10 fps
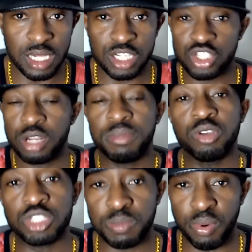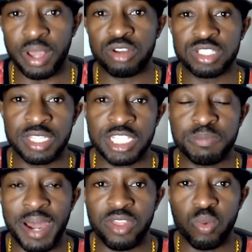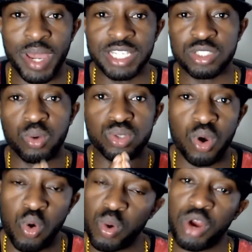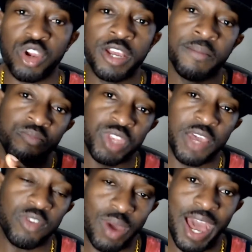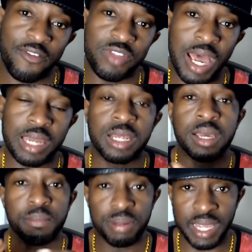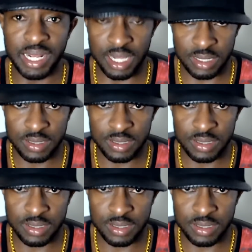There's going to be no spoilers in this, by the way, so don't worry if you have not played it.